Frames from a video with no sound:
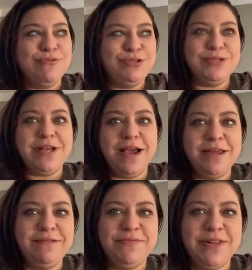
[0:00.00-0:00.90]
which is
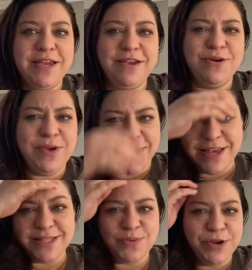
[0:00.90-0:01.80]
kind of like, okay,
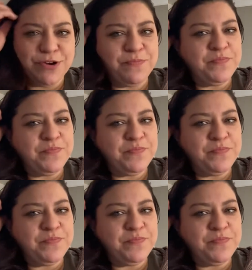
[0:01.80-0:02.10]
that's weird.